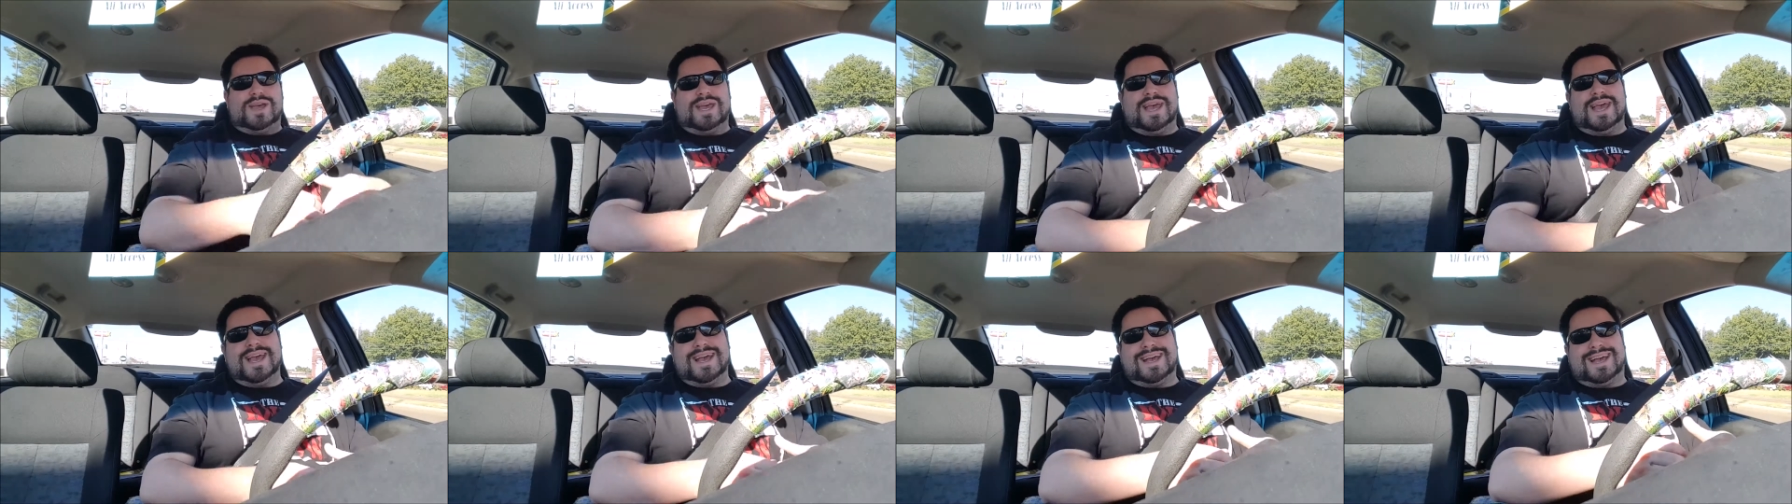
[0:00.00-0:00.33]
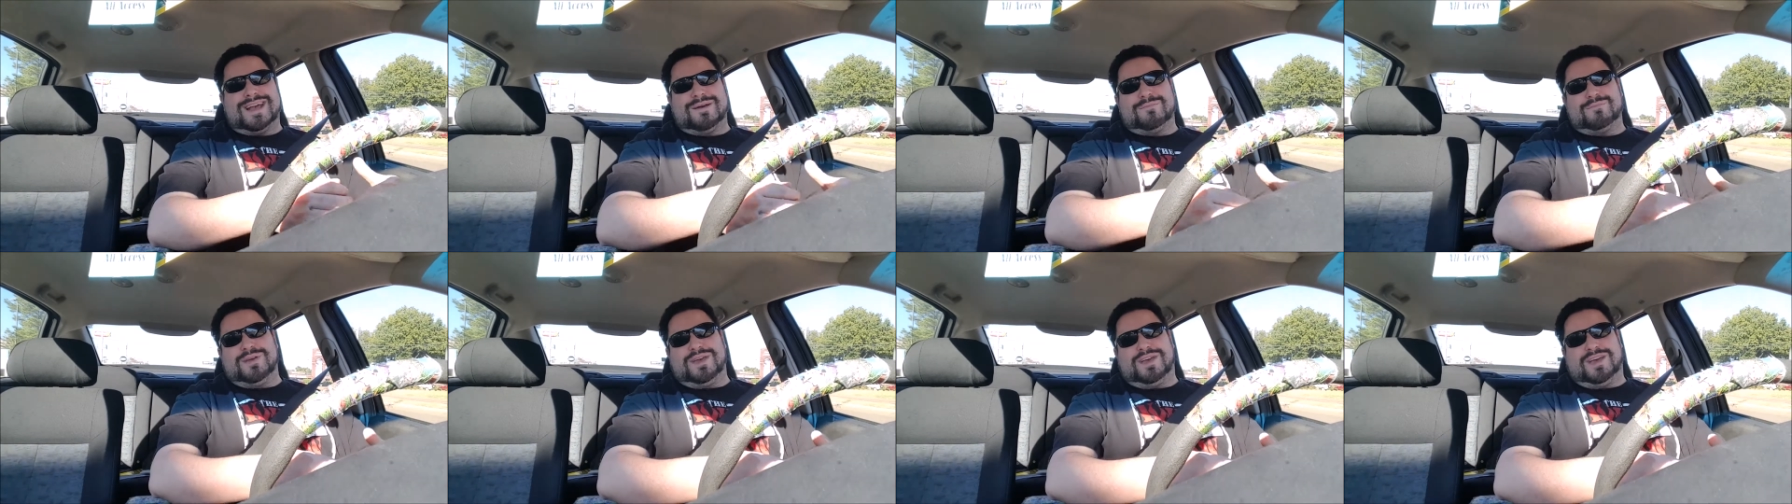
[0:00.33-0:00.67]
he
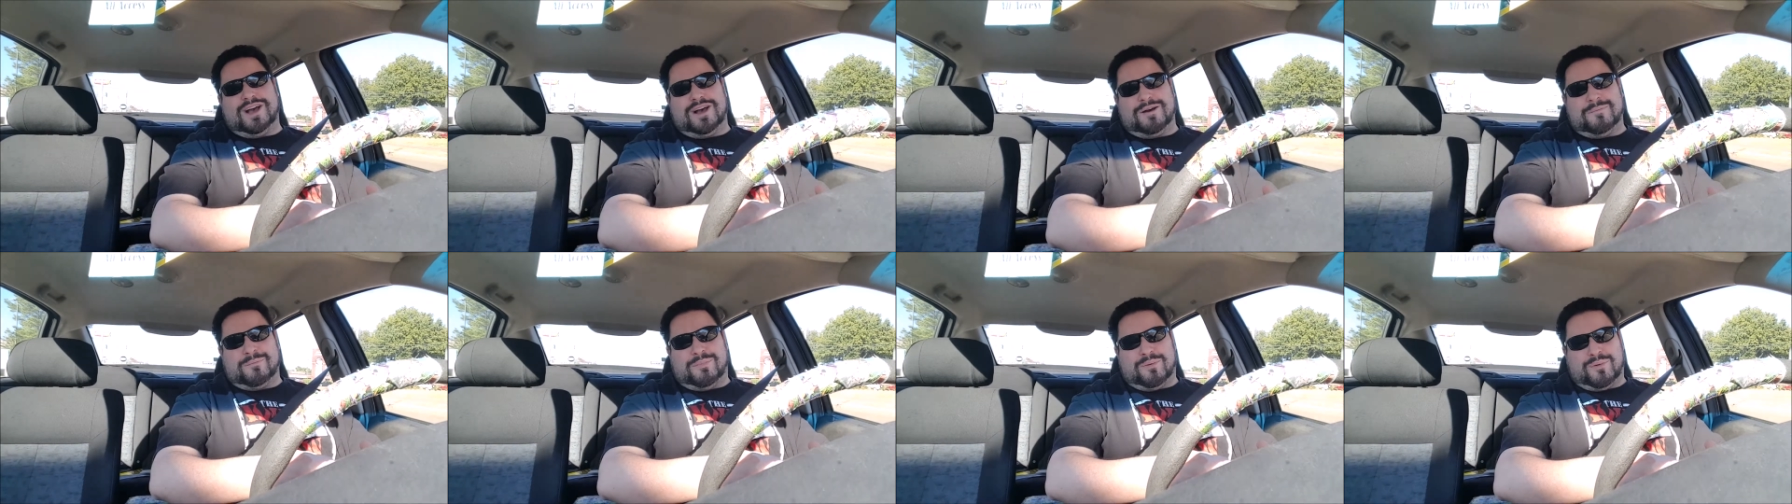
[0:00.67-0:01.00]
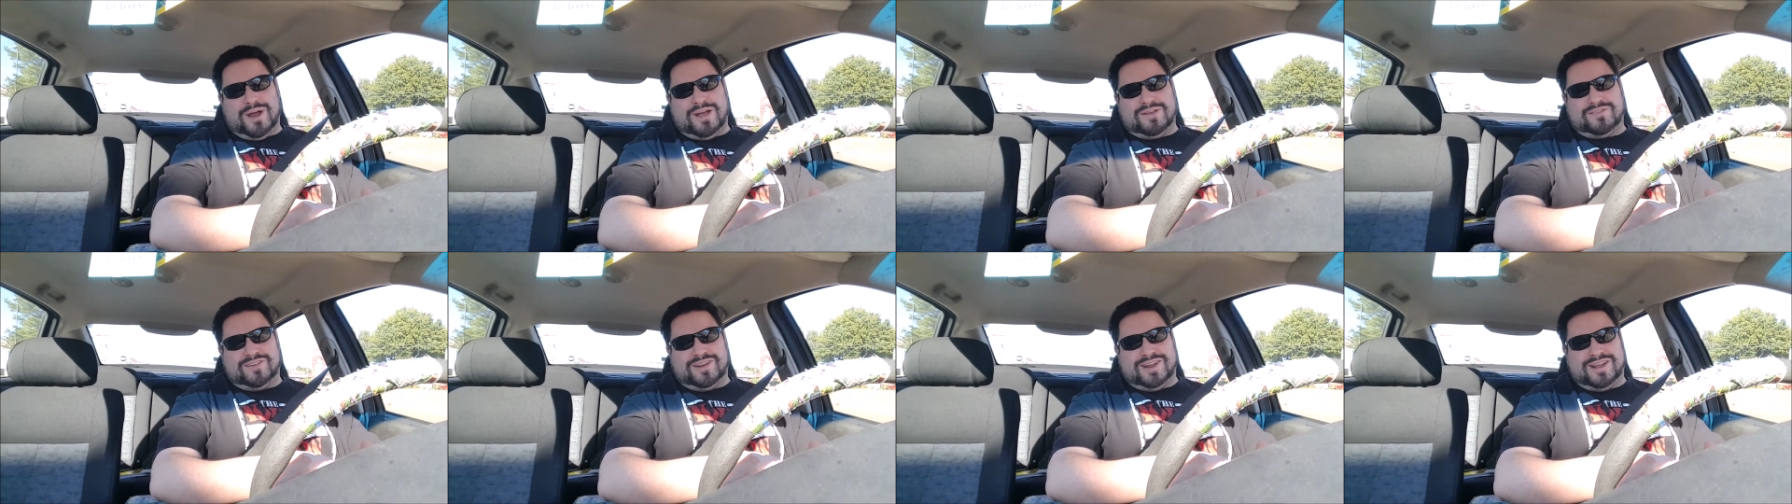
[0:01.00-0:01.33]
can become
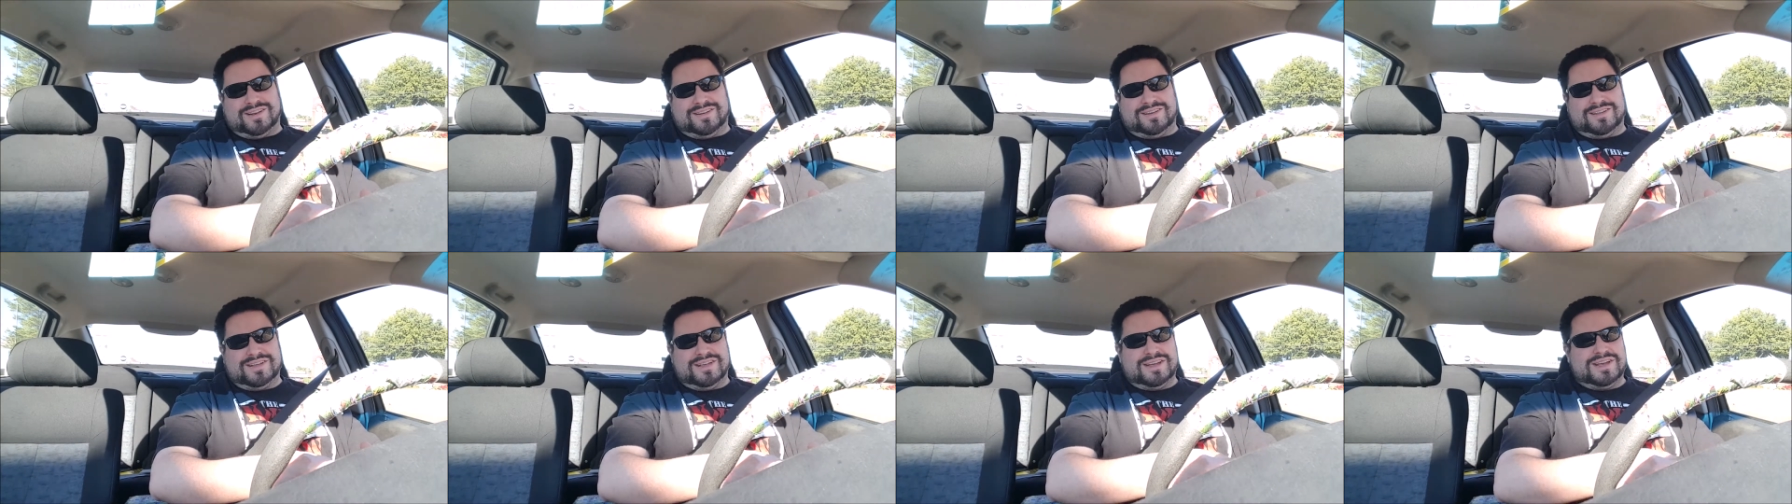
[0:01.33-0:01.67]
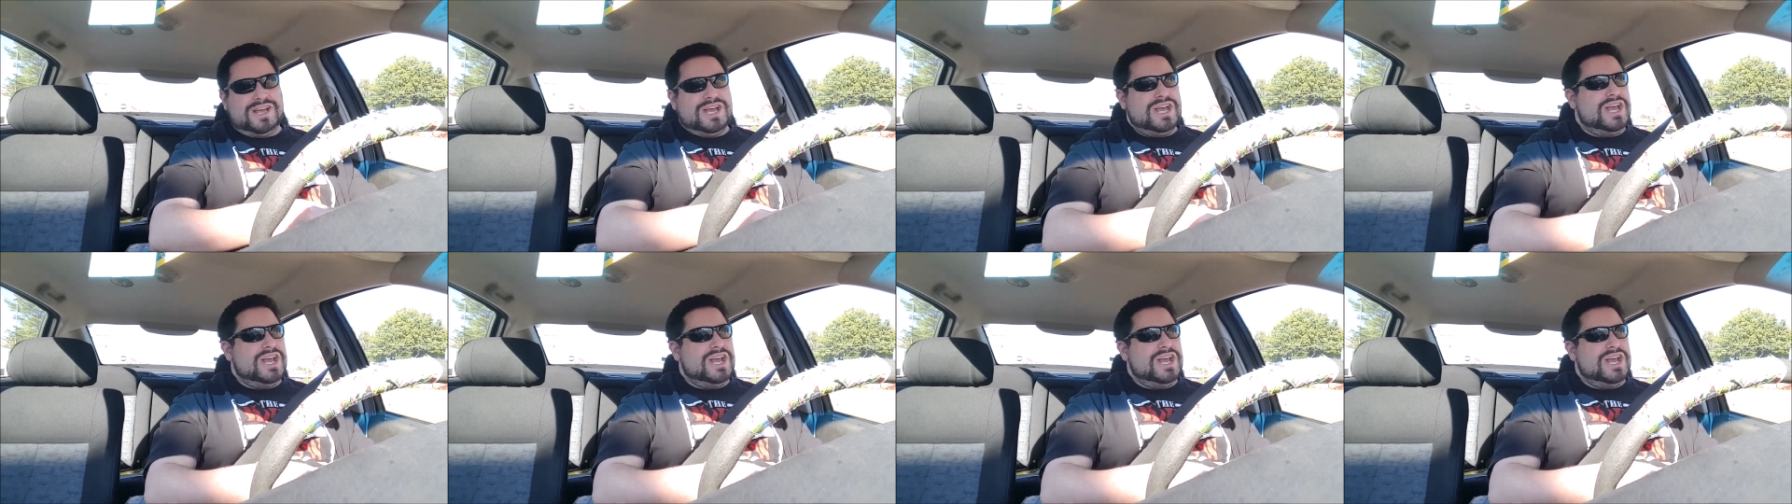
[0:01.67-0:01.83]
president.